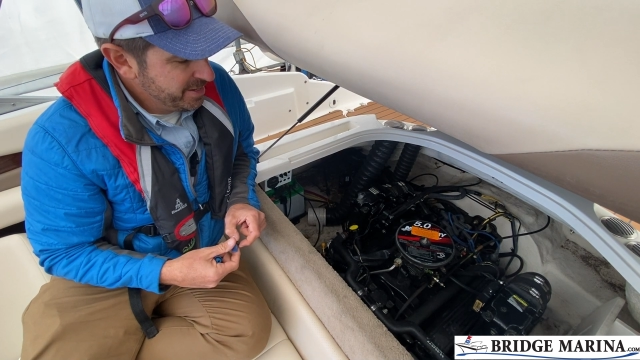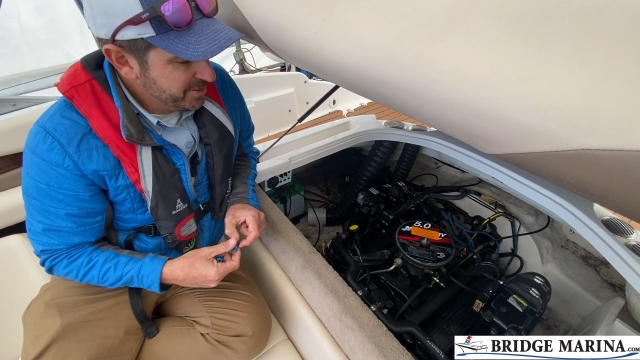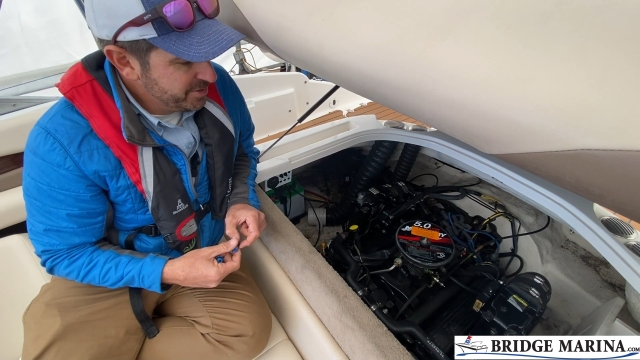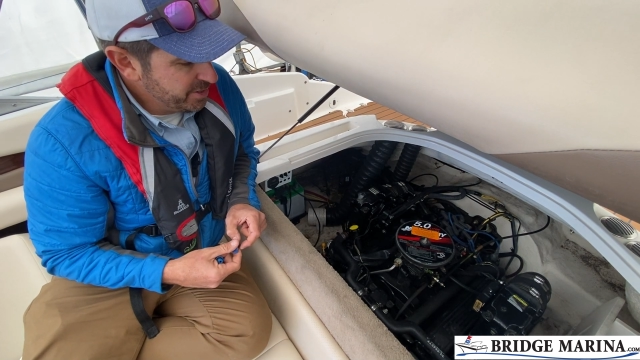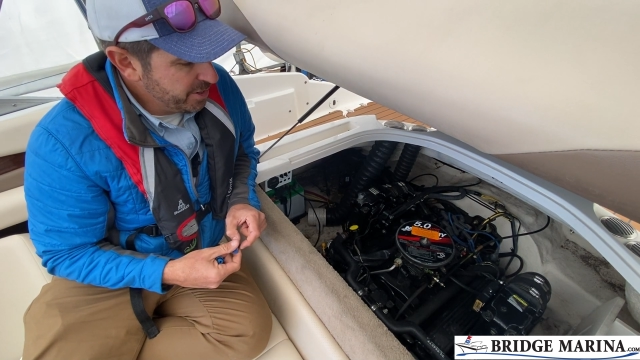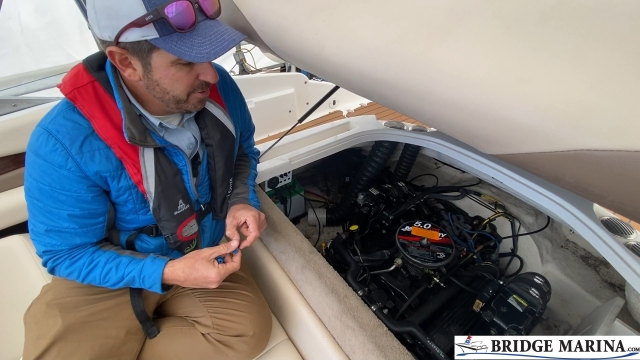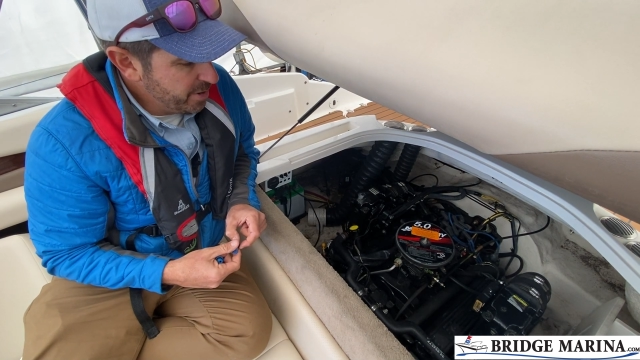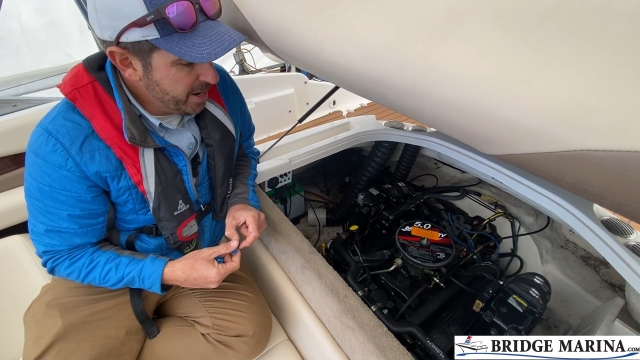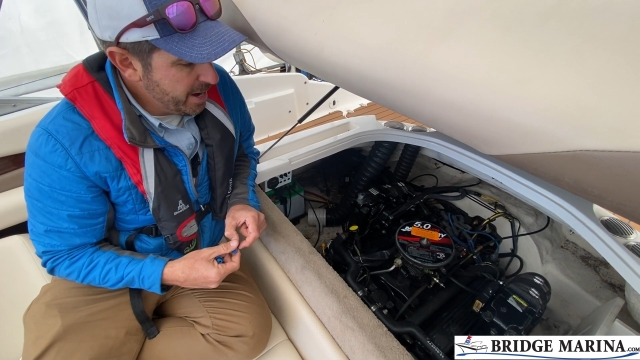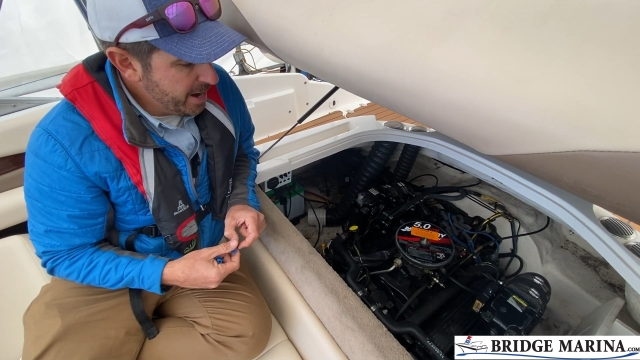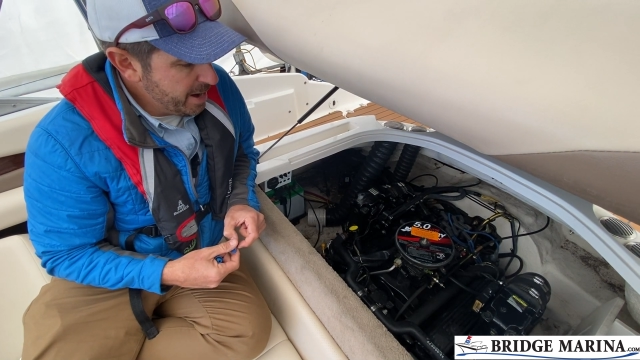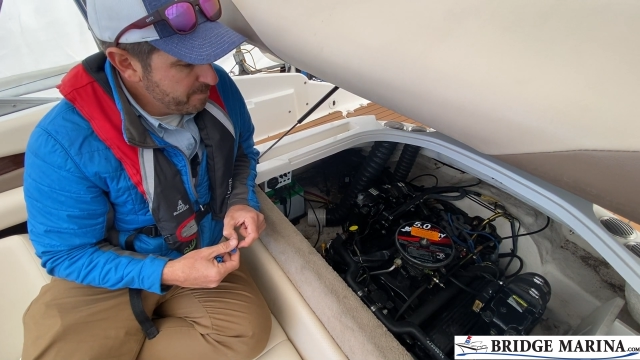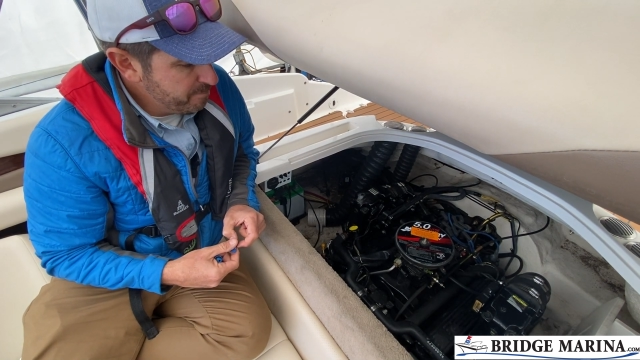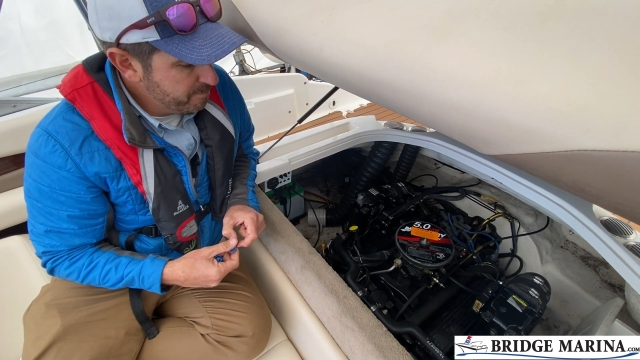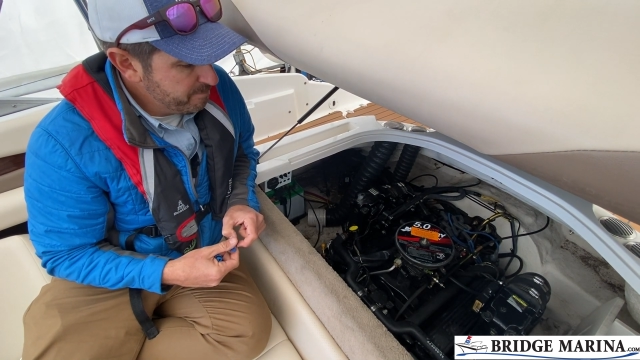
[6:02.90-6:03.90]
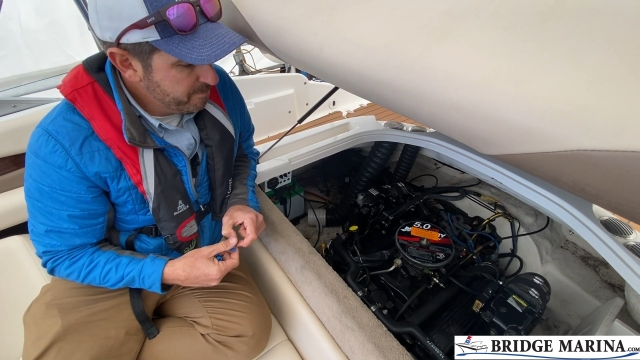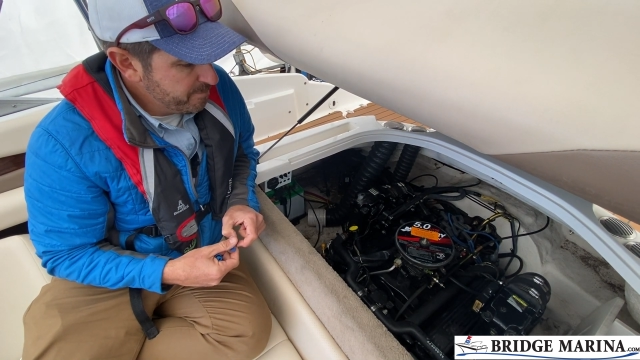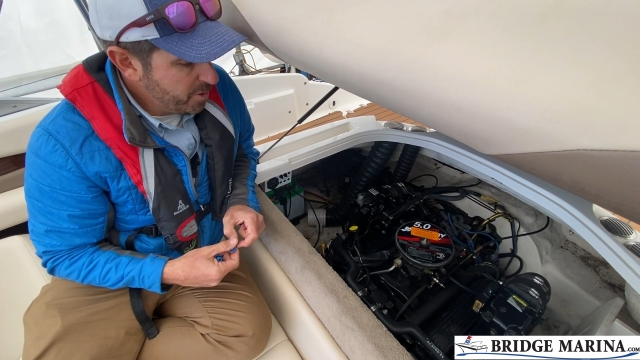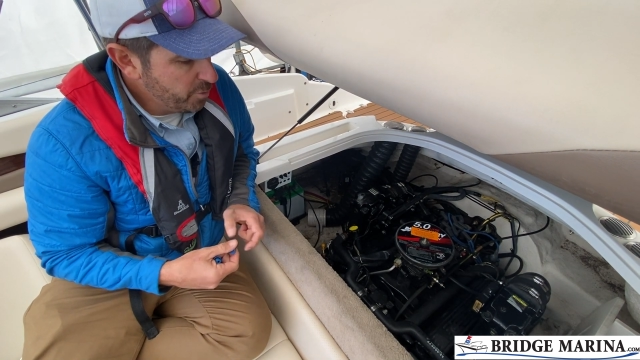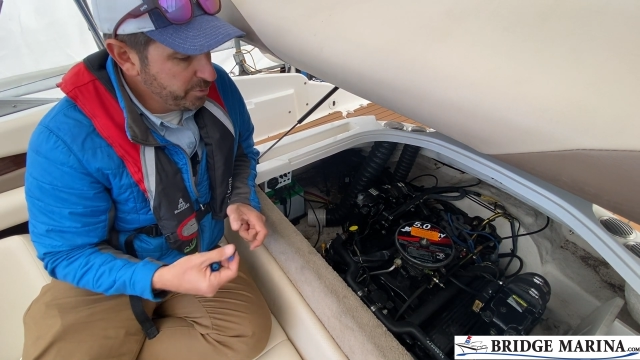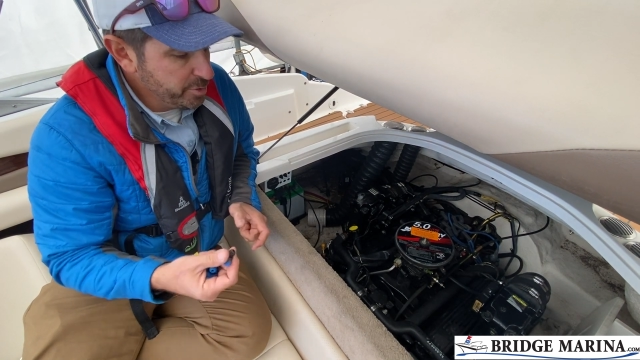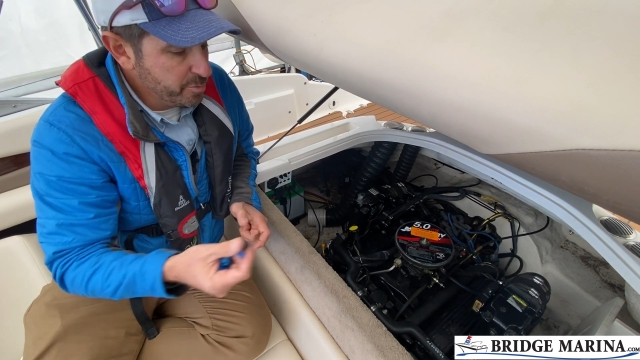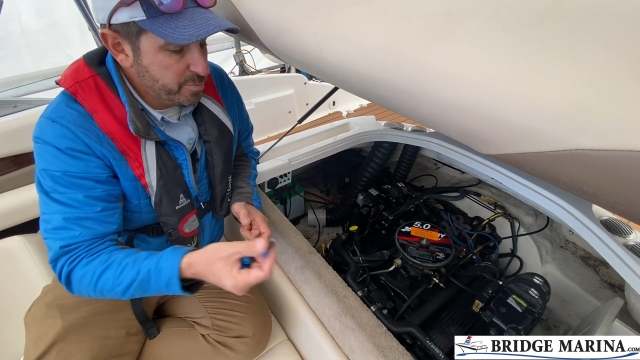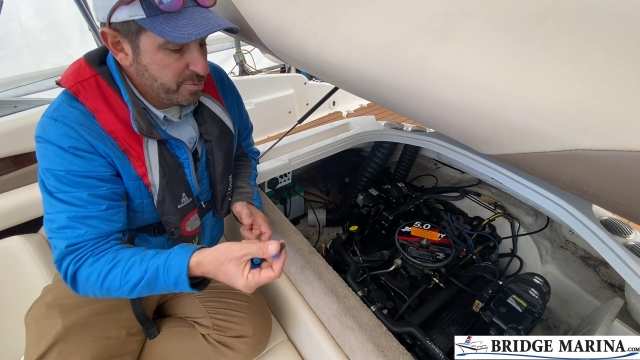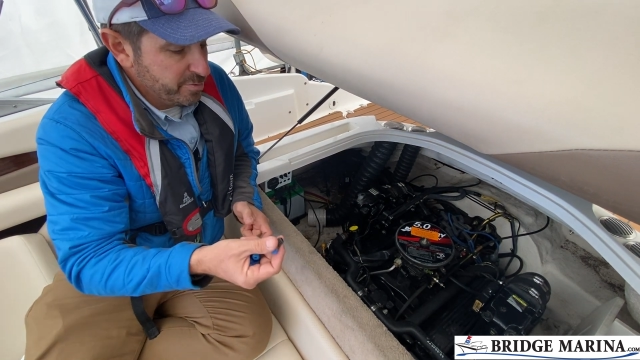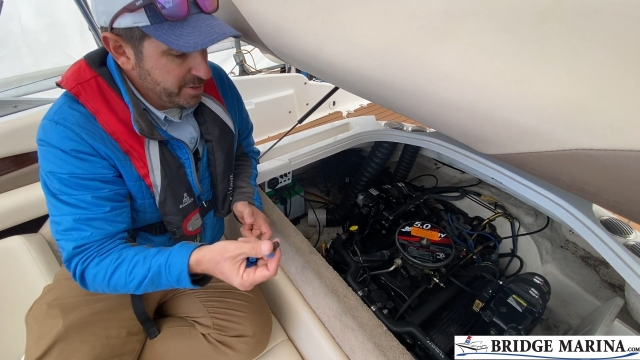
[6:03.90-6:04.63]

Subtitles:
So hopefully,